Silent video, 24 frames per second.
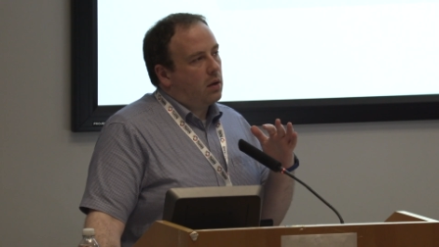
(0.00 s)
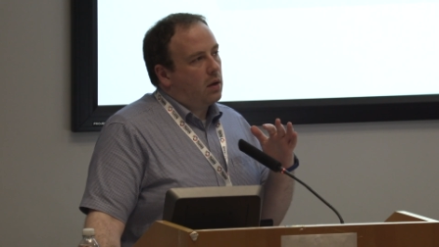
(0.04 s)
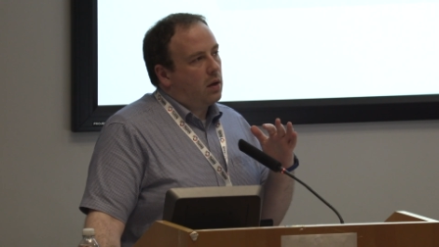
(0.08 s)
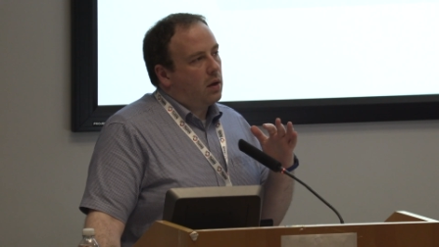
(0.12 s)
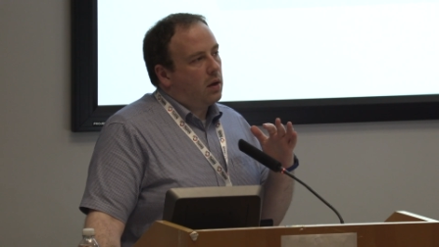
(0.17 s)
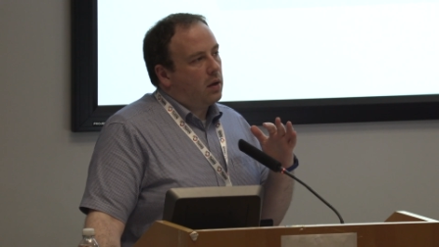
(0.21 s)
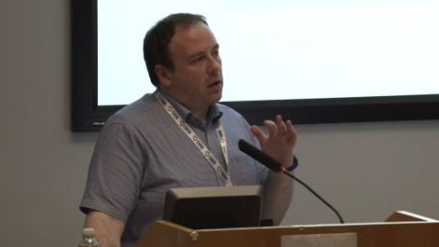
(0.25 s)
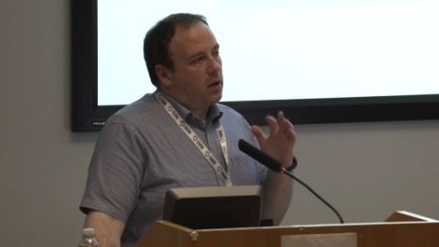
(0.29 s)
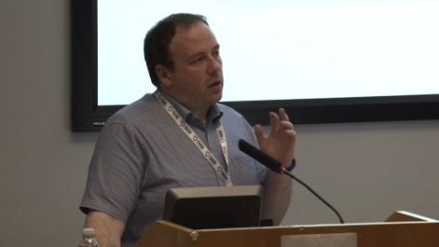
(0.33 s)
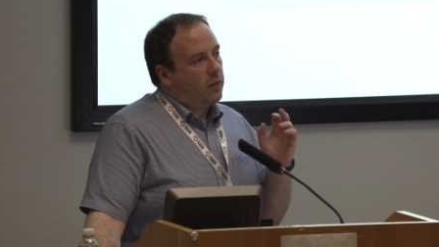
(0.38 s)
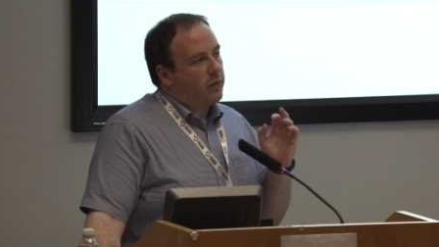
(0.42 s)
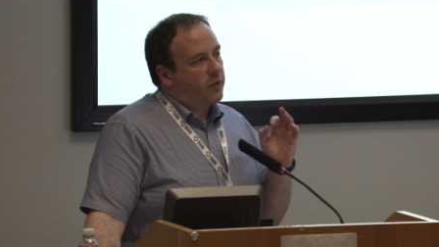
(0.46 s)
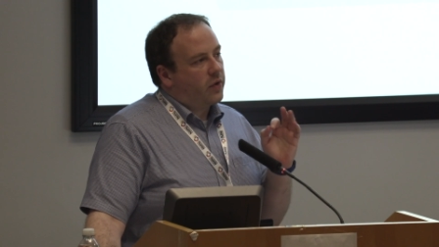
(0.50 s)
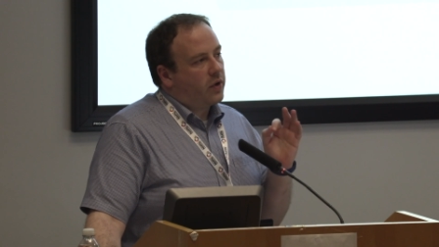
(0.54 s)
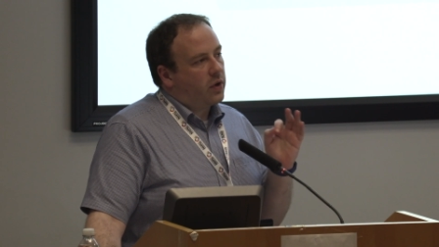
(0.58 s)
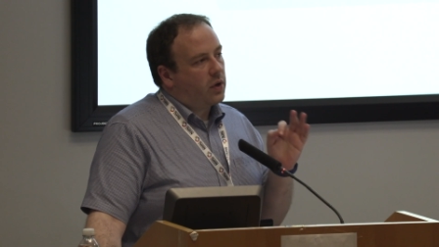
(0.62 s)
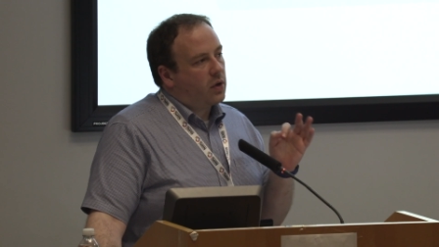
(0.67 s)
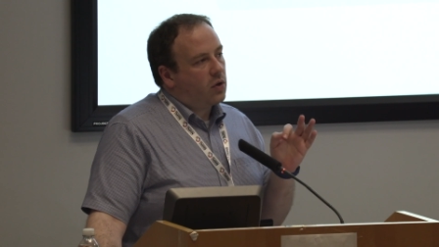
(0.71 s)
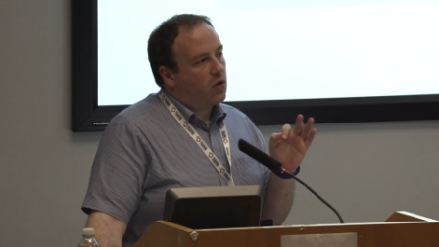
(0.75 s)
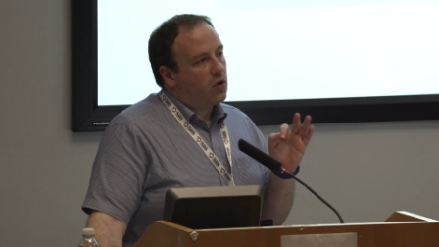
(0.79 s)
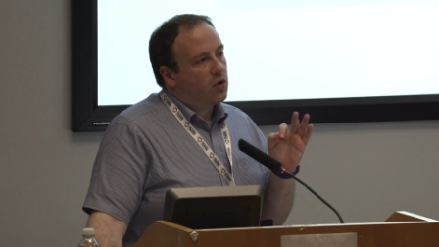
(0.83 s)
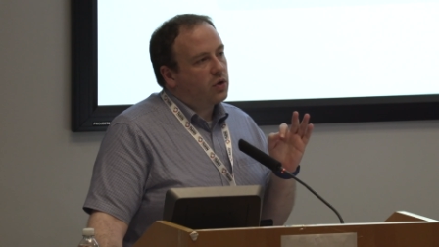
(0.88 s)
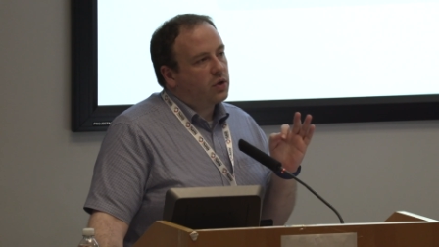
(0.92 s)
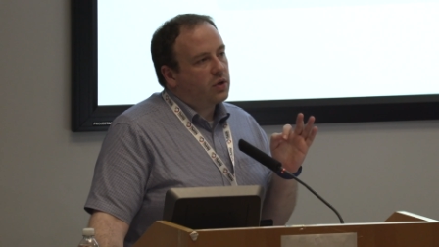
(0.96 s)
I'm very
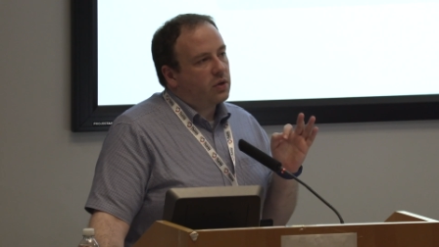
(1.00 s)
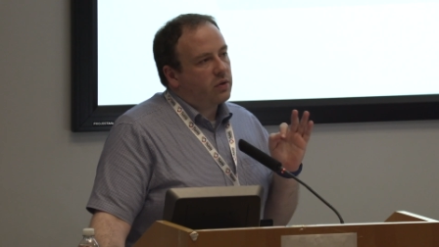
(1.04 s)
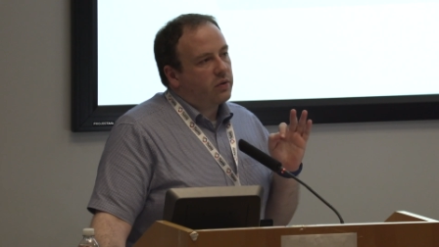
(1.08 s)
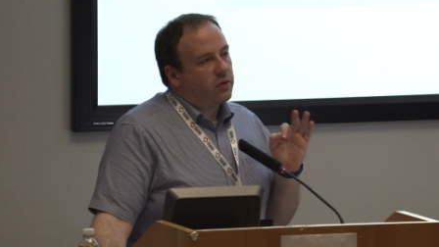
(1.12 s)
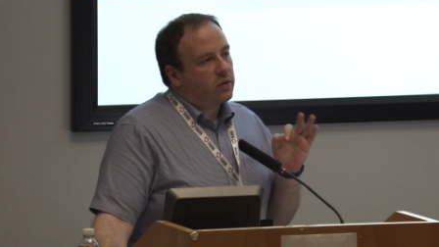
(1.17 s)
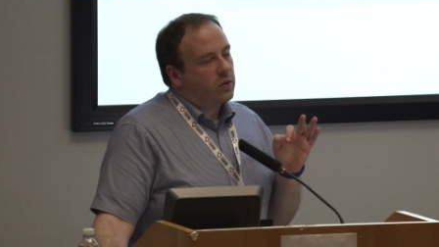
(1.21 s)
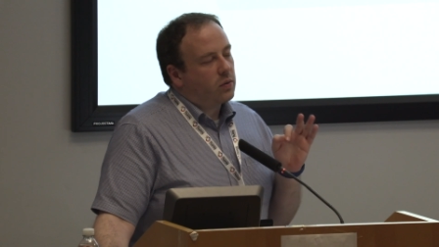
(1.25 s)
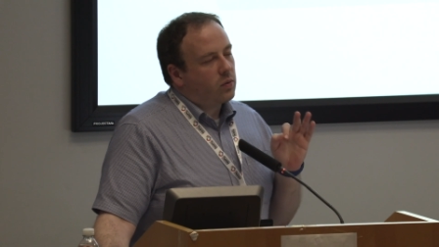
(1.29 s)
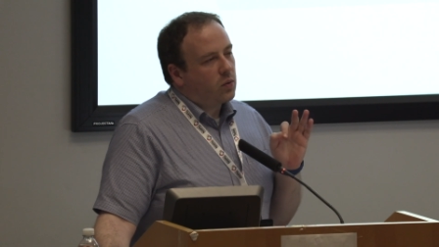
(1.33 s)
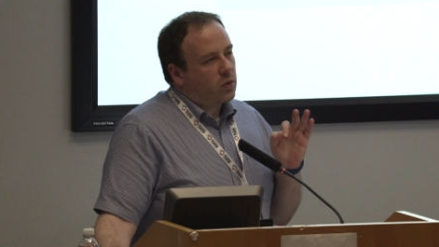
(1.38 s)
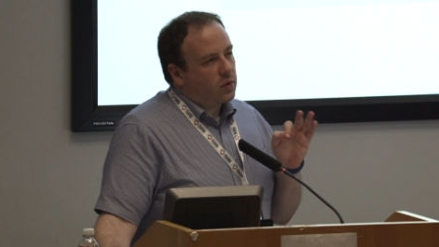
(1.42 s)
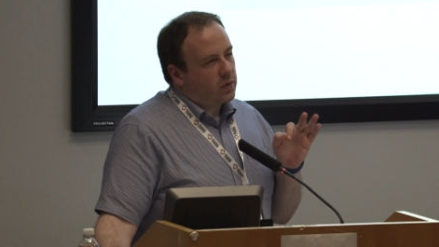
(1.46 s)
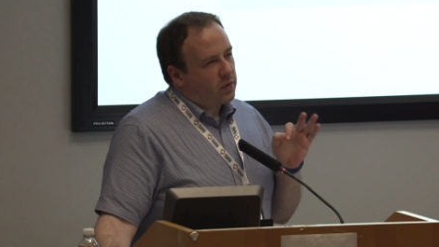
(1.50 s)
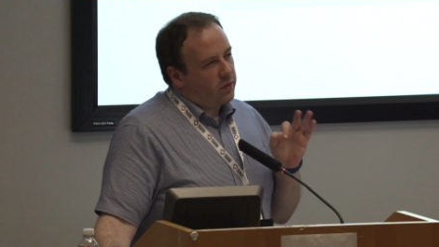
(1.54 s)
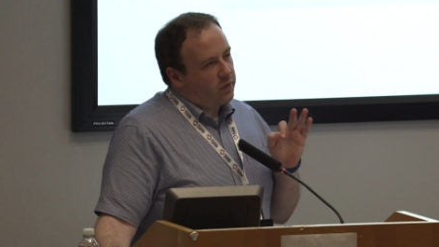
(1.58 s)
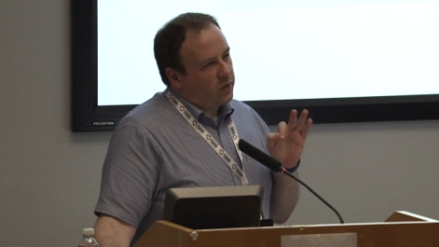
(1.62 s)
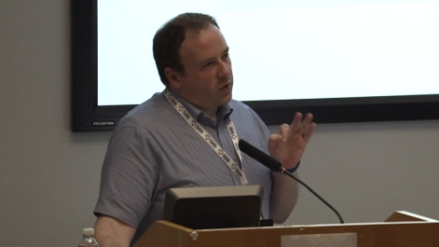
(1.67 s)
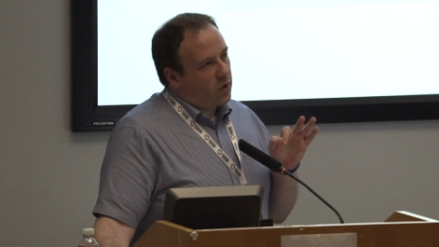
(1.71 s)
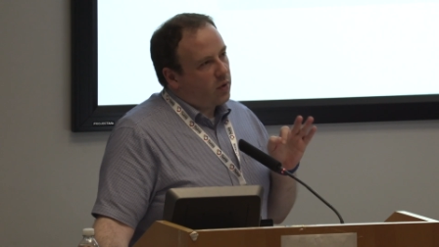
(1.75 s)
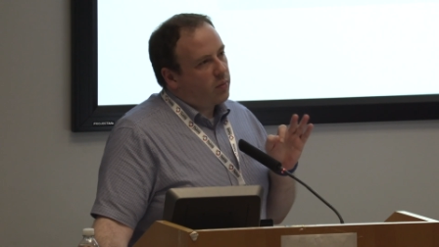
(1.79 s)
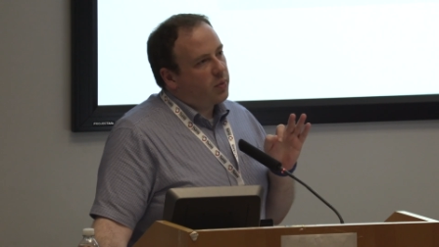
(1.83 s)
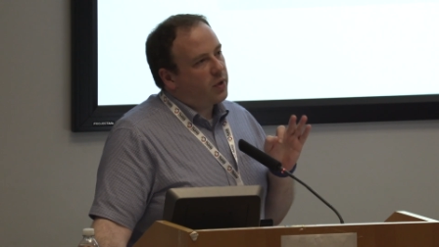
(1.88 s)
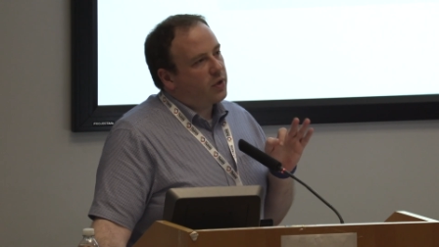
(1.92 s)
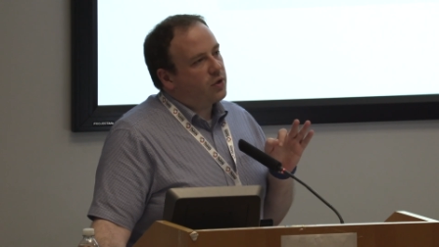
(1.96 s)
cautious over the
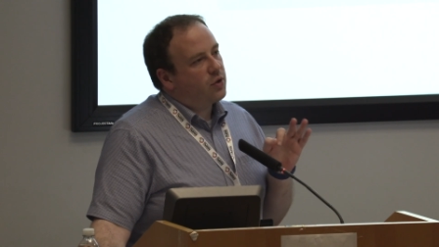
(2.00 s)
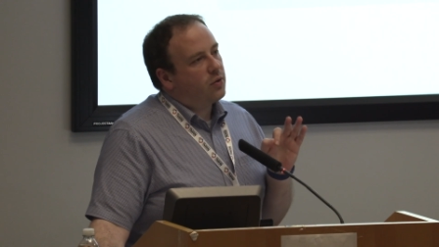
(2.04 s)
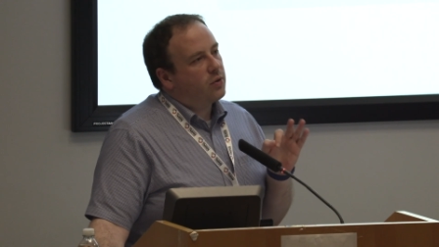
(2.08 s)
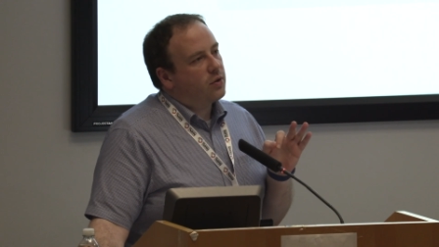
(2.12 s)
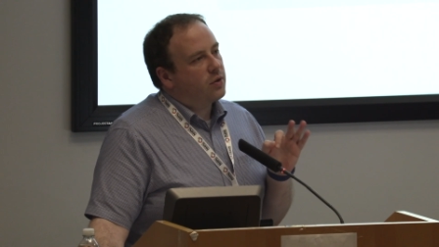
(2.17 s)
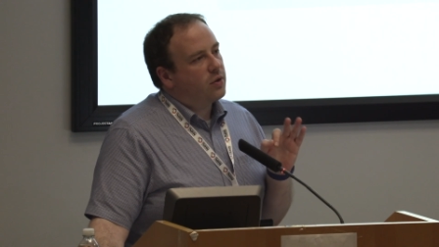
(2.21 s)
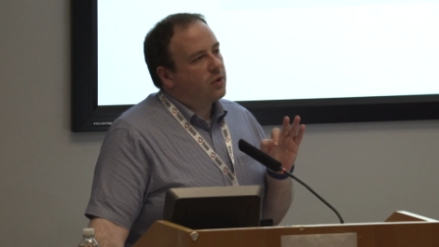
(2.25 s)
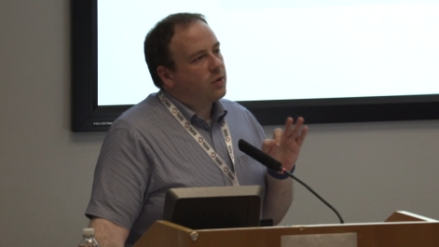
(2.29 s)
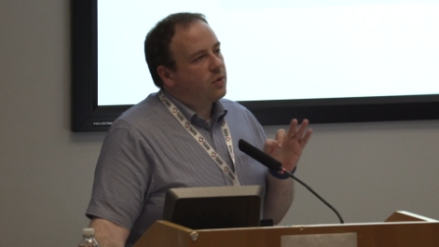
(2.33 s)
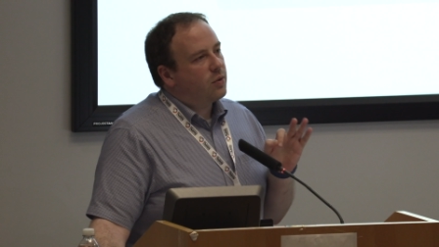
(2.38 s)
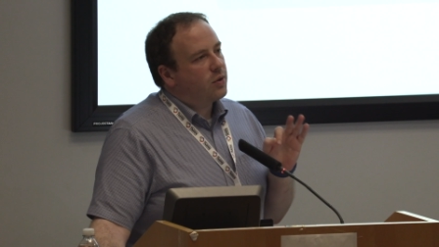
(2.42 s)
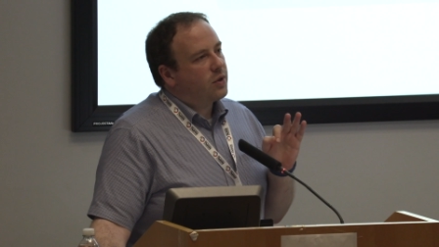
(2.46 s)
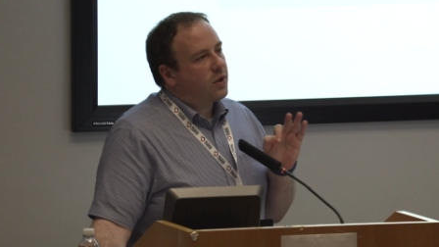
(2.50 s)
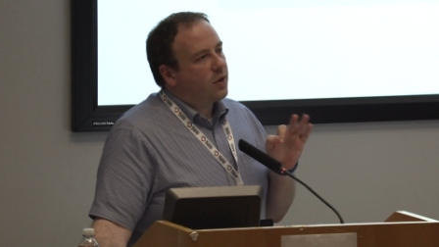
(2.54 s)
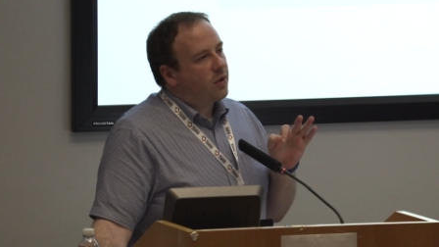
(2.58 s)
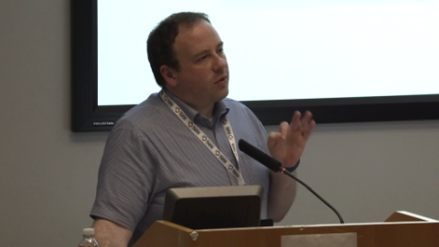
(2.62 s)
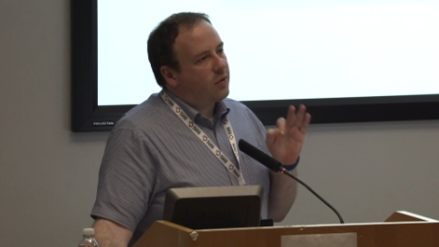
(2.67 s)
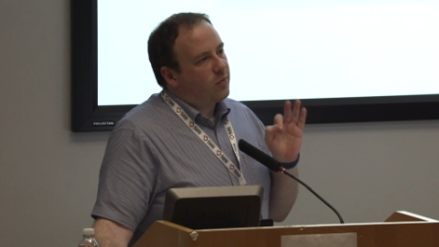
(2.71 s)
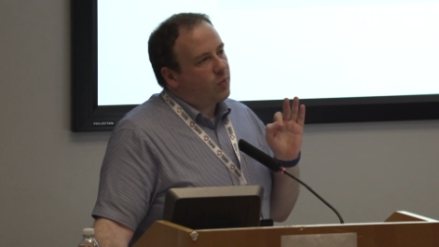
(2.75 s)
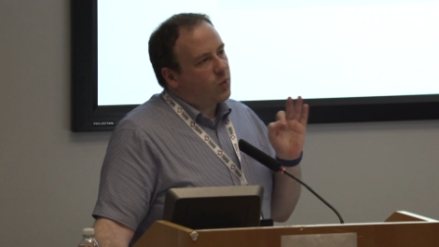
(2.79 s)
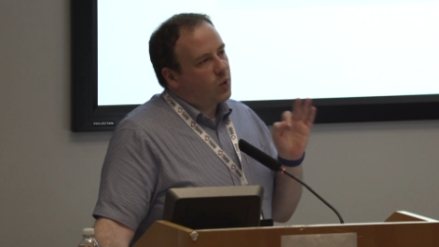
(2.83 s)
verb I choose to use here.